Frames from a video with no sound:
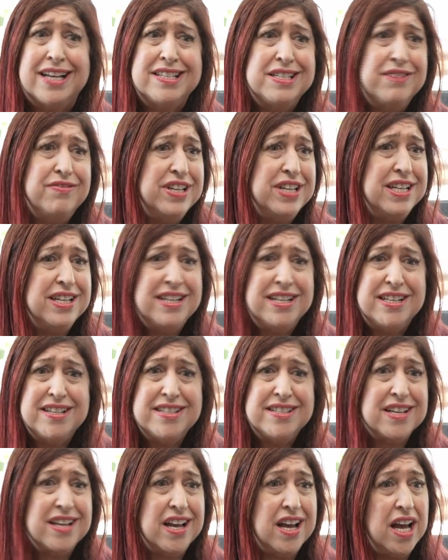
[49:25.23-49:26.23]
Because if it
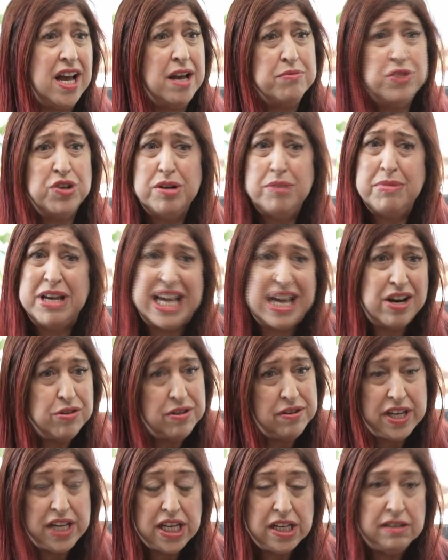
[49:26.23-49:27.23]
is, I'm going to be
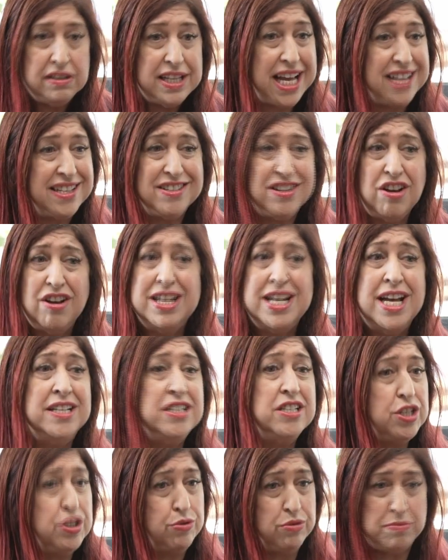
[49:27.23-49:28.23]
out of it. That's got
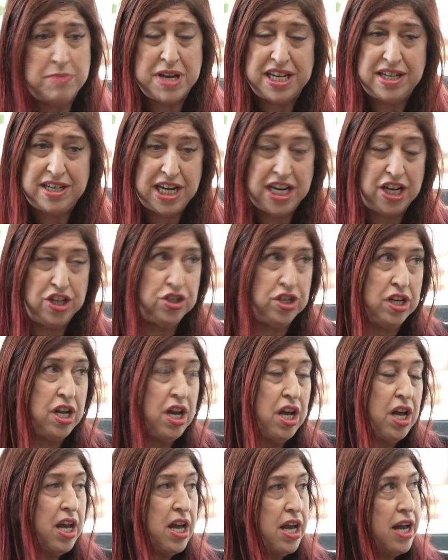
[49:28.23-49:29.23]
nothing to do with
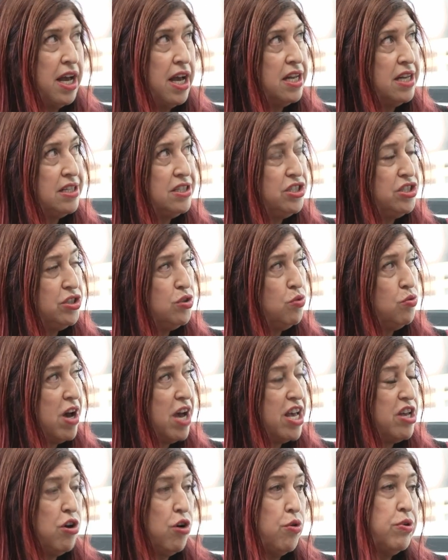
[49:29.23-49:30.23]
meditation. Yeah.
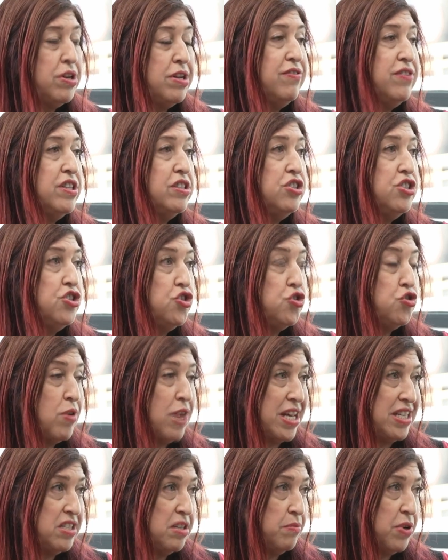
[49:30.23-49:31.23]
Do I already feel
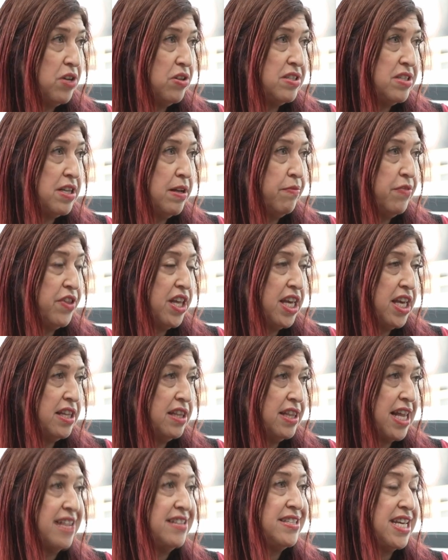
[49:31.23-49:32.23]
distressed about
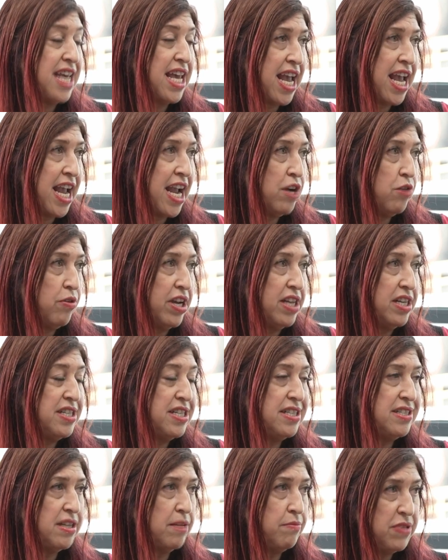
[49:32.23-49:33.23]
something? That's the angry.
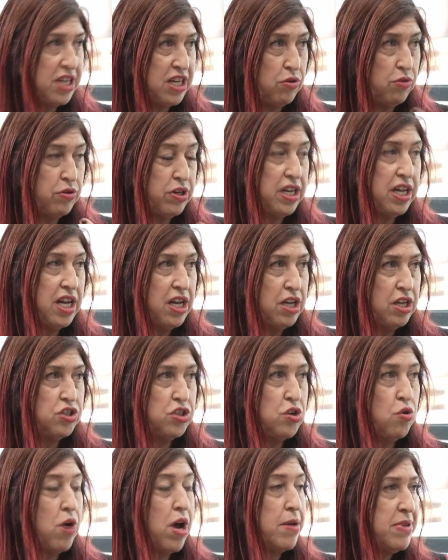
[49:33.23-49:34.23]
Did somebody mm. already?
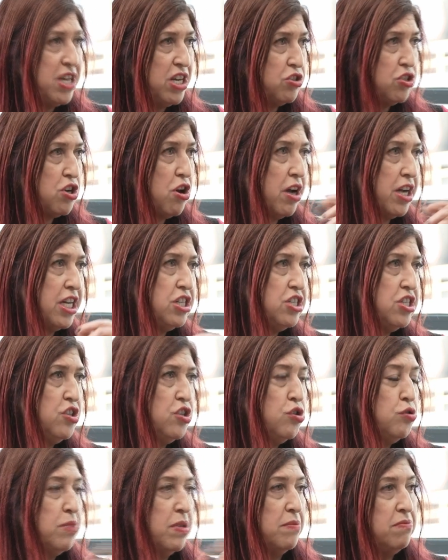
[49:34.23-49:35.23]
Mm-hmm. So I'm here talking
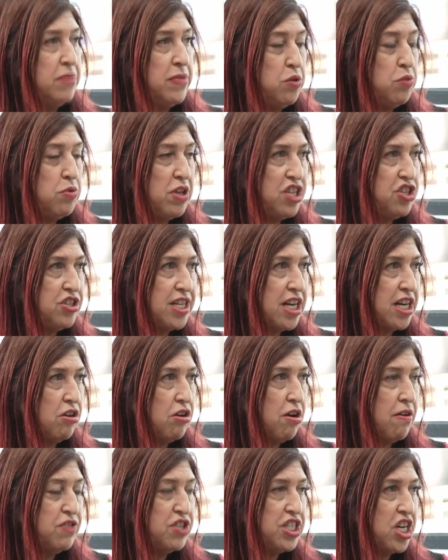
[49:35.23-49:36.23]
to you, but meanwhile, I just had
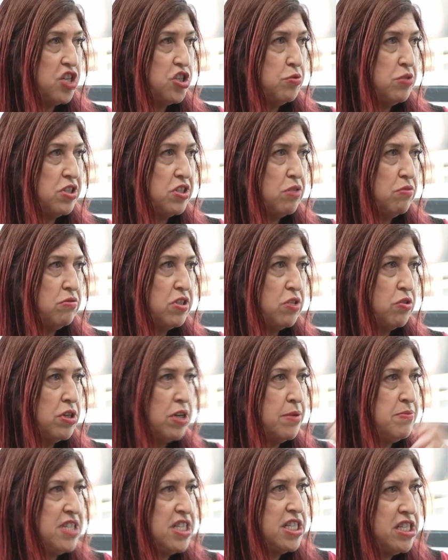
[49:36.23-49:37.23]
a conversation with so and
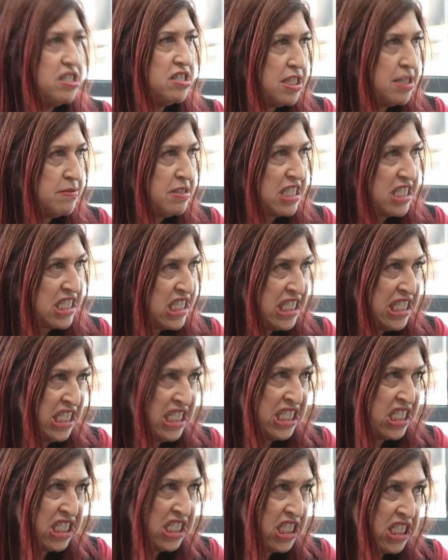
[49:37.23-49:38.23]
so, and I'm sitting here and I'm
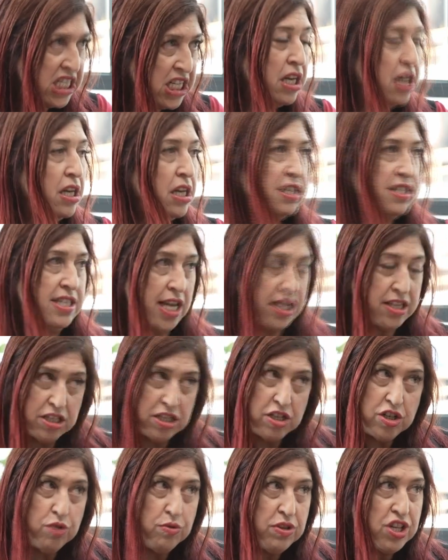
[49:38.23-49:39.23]
like, ah, it's
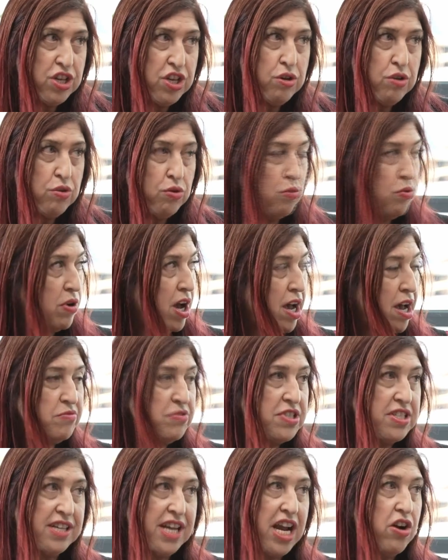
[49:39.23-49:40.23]
nothing to do with you.
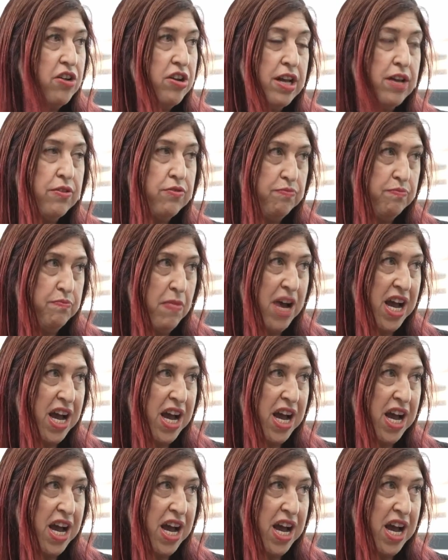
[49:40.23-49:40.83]
I'm just right. carrying